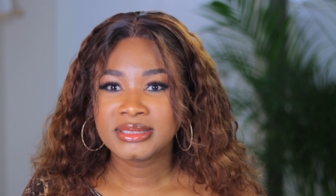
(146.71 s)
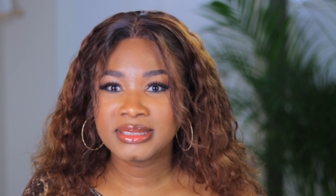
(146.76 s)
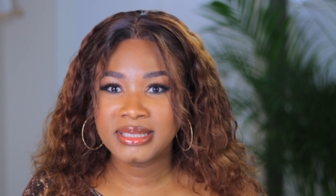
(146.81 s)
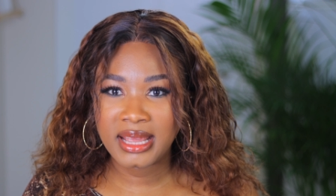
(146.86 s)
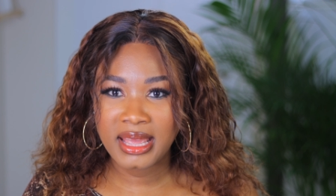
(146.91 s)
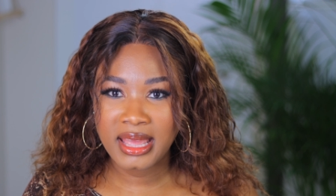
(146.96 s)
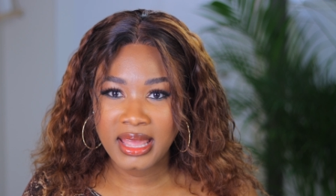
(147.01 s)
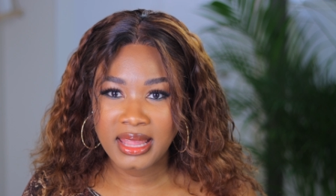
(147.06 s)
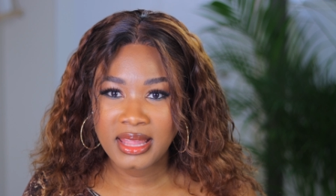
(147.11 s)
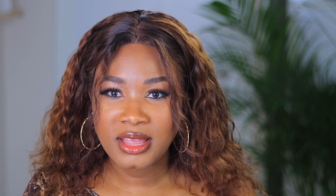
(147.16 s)

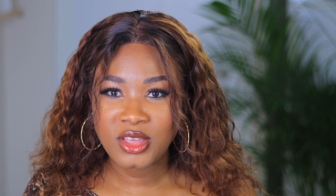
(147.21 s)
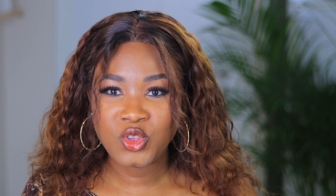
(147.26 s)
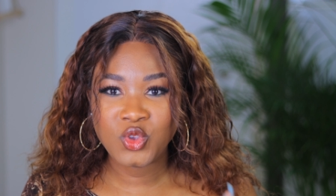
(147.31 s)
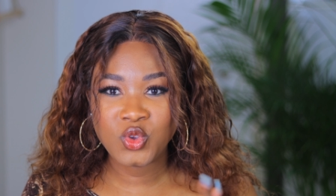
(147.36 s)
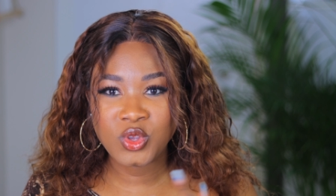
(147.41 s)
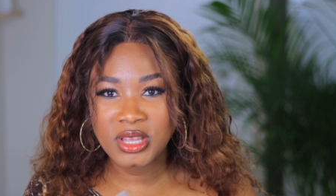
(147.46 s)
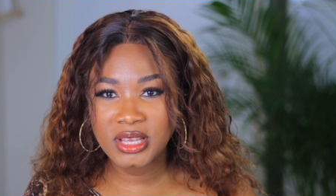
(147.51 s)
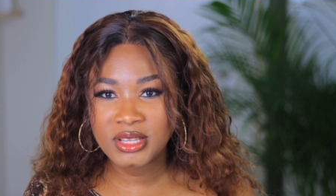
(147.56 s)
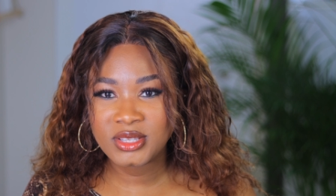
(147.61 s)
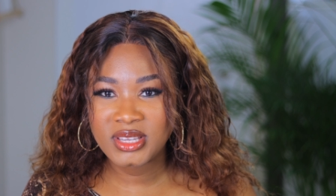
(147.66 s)
then
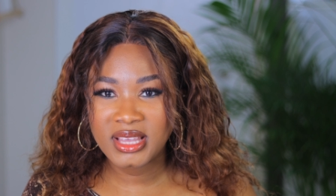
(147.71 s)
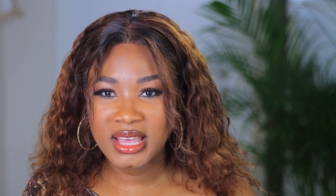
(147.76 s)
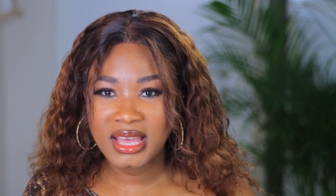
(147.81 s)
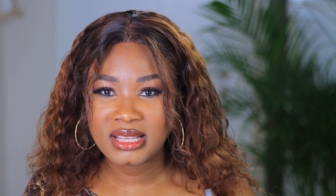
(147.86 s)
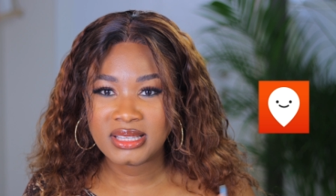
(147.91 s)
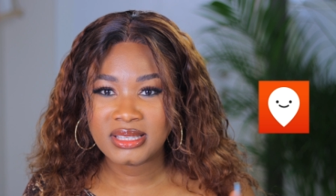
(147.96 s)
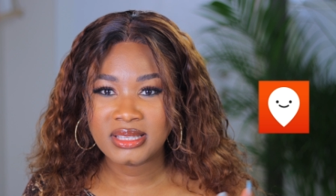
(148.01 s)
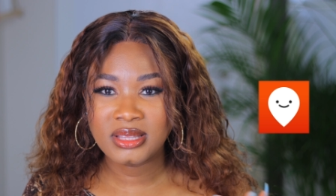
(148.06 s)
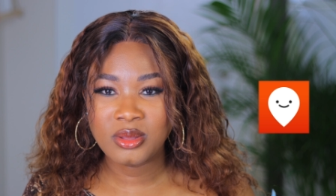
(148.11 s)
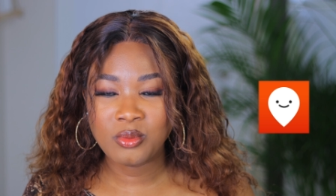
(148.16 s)
you need to
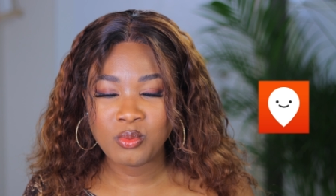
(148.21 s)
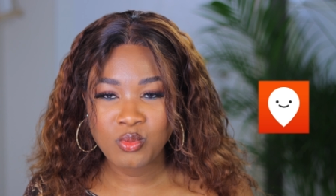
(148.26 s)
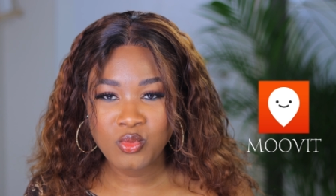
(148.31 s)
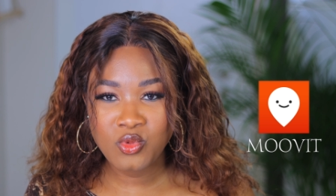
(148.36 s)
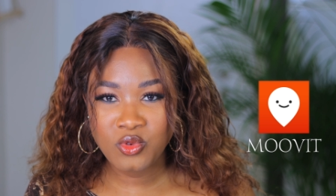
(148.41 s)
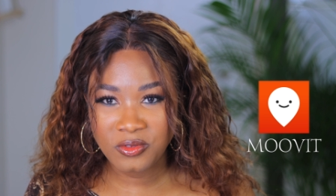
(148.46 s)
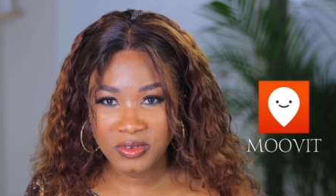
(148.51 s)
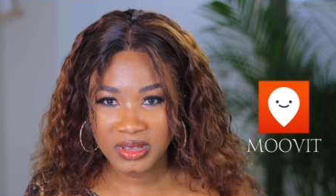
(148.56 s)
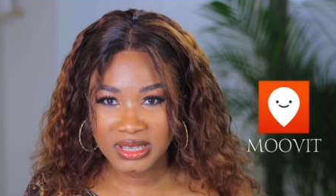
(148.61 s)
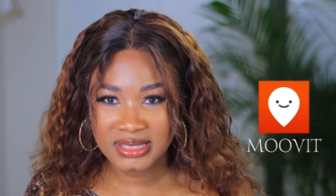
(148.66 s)
get the
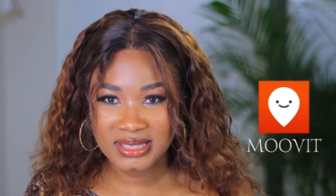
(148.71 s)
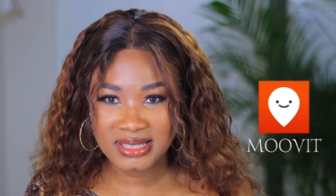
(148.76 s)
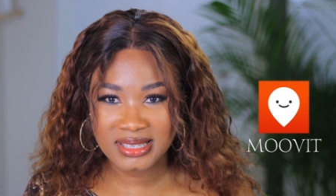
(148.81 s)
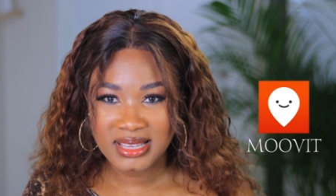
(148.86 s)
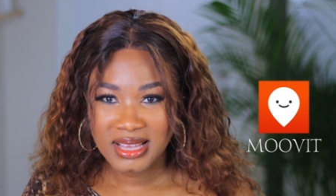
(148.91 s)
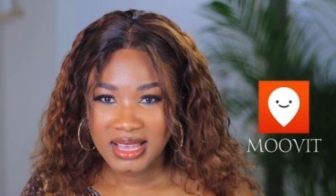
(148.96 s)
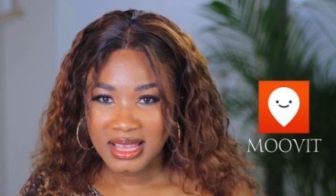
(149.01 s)
Moovit.